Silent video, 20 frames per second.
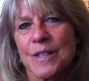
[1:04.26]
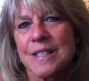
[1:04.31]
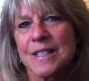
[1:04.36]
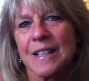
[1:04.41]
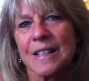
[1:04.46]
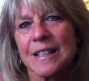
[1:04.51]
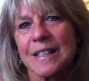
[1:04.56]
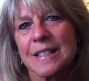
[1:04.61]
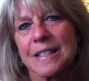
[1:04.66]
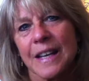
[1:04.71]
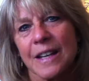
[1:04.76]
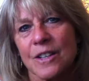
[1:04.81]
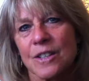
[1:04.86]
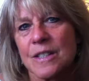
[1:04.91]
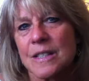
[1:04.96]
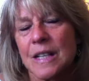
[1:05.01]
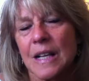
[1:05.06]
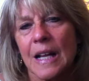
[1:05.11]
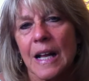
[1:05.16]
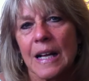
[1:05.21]

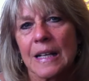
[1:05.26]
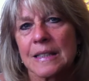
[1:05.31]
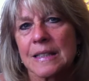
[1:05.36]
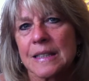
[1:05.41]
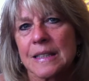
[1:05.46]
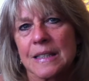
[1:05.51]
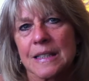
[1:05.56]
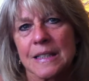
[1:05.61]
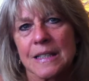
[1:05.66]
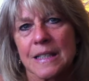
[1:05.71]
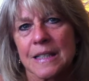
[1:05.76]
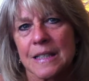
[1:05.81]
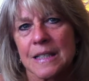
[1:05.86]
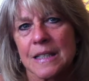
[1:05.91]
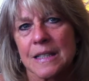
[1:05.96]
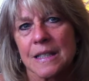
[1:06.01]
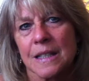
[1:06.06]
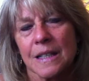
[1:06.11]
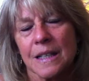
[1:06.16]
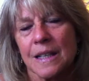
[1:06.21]
facilitator's class is
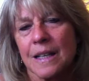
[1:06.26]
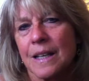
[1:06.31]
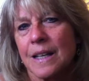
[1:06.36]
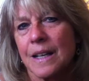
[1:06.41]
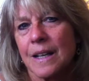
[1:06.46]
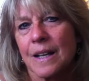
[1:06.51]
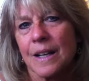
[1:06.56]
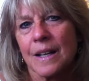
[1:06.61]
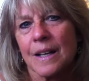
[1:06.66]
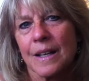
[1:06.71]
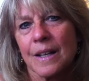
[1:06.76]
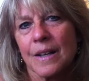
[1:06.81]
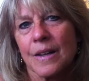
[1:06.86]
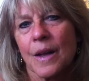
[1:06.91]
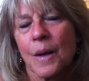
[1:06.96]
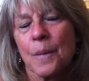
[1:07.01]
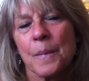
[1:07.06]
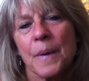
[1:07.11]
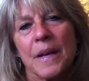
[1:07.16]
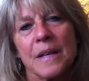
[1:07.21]
just
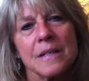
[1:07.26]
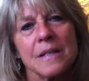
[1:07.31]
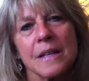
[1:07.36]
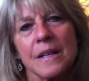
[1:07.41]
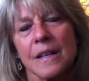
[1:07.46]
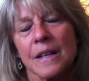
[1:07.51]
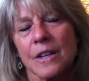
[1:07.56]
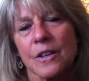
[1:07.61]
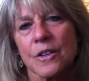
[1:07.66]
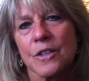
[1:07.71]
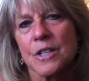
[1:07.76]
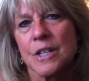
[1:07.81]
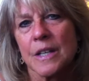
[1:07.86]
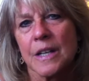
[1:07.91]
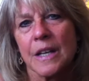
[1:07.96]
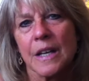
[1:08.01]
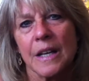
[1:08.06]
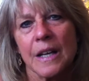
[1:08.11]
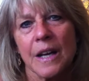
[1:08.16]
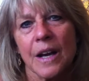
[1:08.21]
amazing
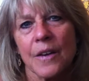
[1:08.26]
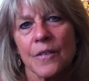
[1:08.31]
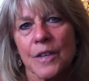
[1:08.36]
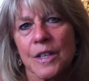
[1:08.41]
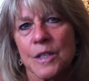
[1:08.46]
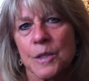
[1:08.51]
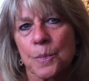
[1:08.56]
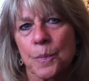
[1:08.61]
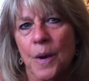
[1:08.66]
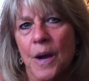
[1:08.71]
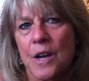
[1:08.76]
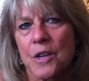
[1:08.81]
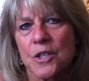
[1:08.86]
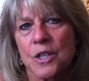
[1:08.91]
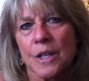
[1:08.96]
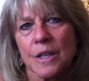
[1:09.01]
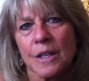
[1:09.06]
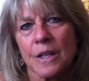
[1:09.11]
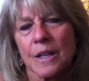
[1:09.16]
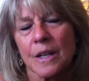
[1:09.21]
energy of
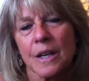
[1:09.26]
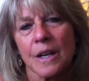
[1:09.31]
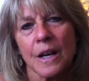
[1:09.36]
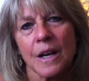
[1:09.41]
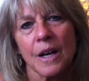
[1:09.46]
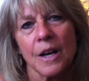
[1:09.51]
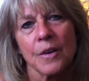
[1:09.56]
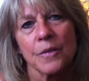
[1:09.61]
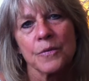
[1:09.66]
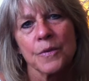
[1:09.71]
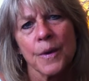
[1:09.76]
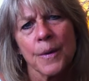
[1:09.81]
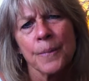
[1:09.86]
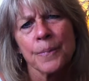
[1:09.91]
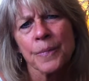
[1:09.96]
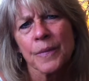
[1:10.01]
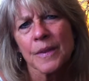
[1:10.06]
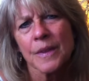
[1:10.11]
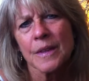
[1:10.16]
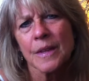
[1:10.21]
expression of
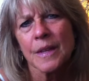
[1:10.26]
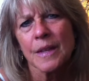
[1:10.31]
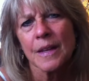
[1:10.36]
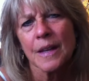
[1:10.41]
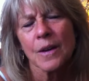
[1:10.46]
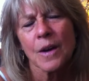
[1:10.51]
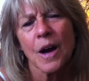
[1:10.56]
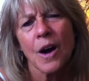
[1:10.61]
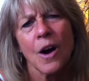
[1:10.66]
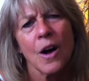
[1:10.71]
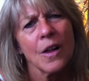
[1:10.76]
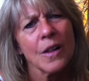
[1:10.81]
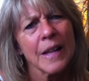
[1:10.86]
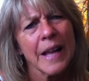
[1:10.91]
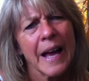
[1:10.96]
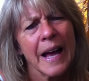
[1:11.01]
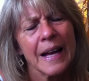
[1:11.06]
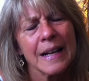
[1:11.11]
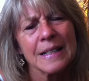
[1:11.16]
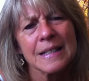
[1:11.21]
all
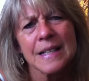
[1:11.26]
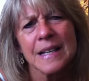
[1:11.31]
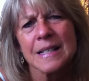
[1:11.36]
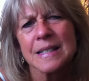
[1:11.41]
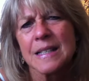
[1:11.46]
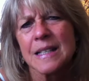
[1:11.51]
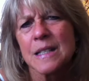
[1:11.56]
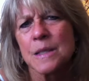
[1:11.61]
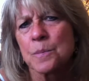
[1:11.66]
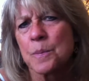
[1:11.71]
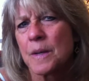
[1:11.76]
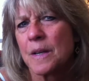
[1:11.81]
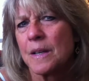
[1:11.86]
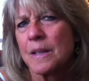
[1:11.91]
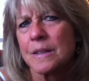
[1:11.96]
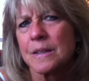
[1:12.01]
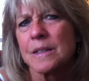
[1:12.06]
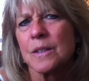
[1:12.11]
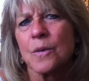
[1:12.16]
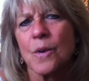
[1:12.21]
accesses, but
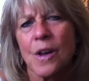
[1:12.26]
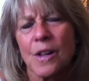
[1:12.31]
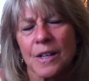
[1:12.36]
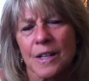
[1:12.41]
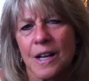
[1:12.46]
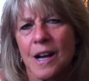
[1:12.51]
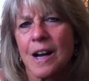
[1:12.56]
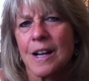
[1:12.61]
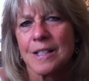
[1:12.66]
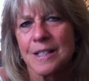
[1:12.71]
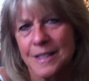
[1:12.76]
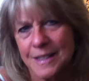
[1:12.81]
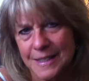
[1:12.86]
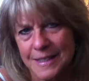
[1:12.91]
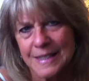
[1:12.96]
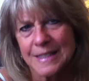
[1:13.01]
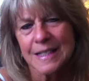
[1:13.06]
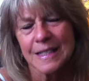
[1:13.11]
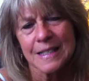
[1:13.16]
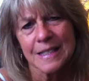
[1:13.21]
also all the
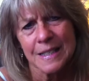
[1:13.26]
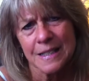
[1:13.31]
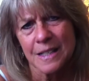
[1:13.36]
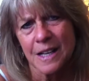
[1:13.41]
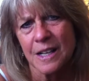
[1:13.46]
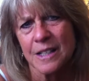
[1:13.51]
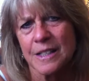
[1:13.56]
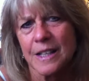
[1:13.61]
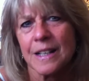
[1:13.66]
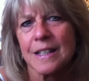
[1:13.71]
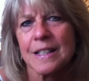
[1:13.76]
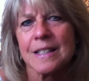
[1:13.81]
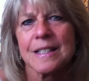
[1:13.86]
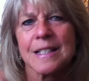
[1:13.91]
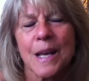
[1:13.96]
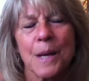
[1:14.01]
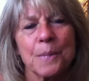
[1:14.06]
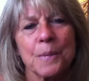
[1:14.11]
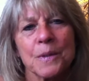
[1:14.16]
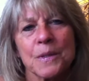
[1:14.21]
consciousnesses. And Donnielle is
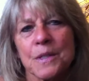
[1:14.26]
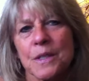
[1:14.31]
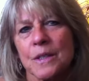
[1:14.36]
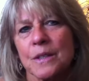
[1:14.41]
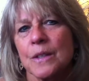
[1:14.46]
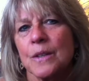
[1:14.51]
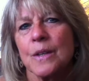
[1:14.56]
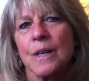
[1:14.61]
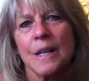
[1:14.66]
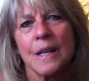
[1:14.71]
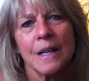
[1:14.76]
able to